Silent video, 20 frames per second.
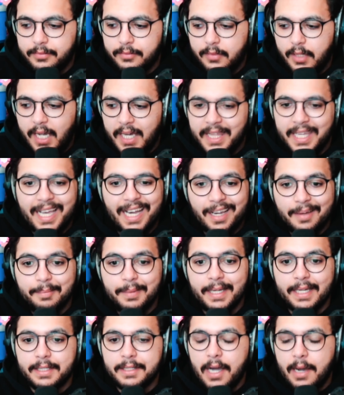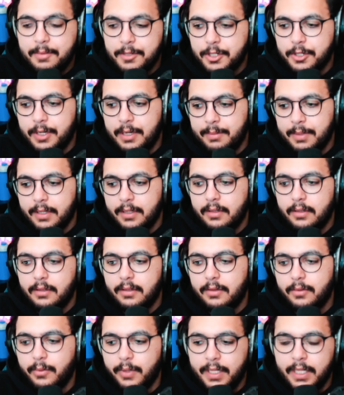I think I could be a top streamer
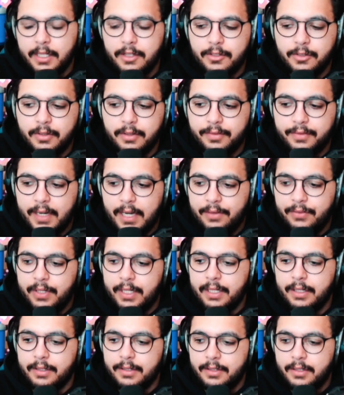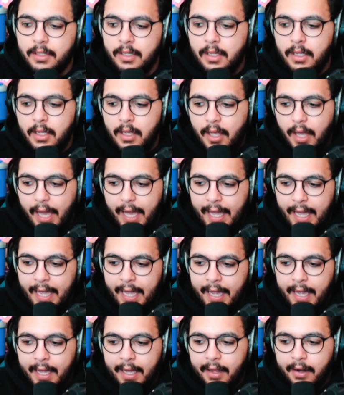within 2 to 5 years.
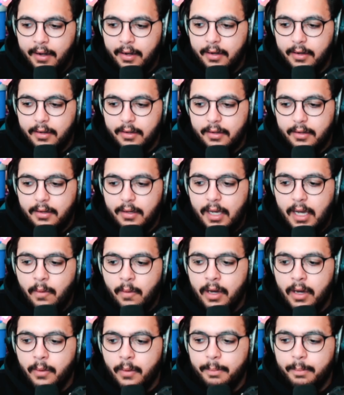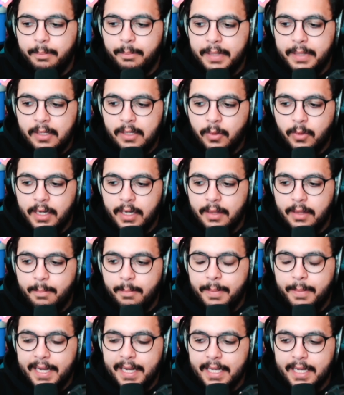And I want to be one of the
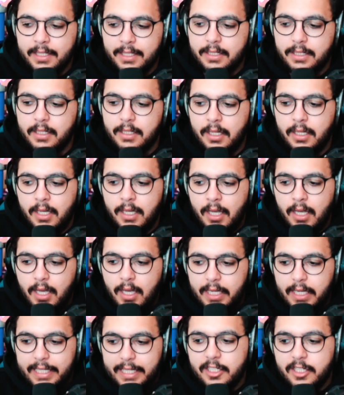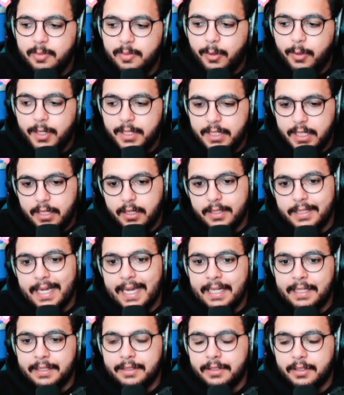biggest esports
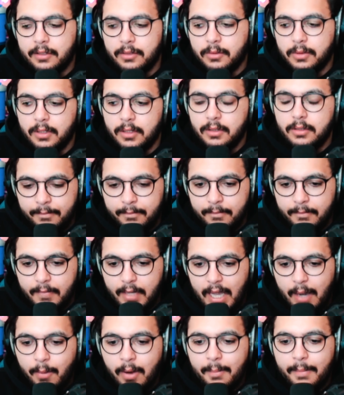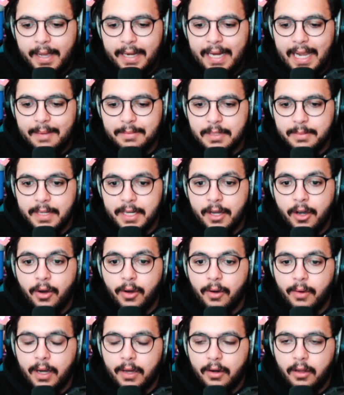entertainers in the world. I want my name to be
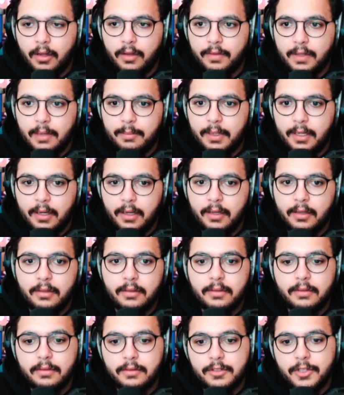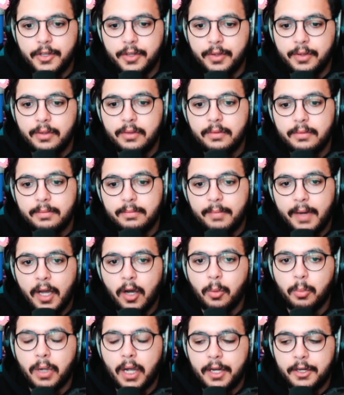known around all of Lebanon too, my
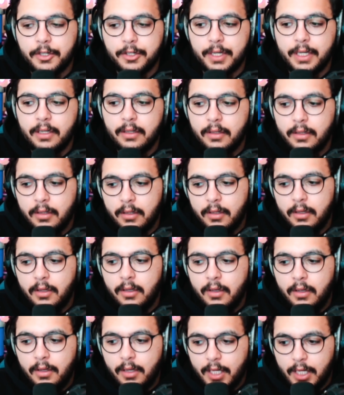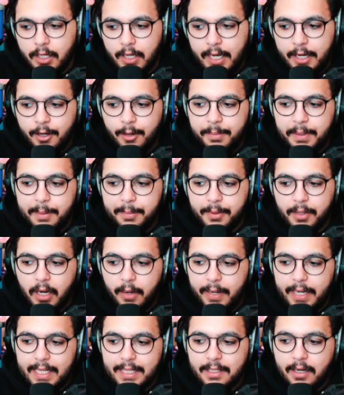home country. You know, I know people are
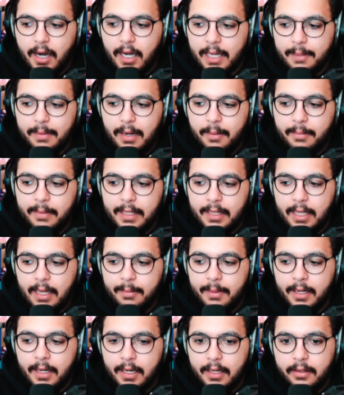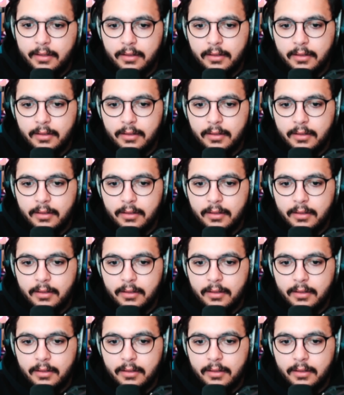already talking about me in Lebanon.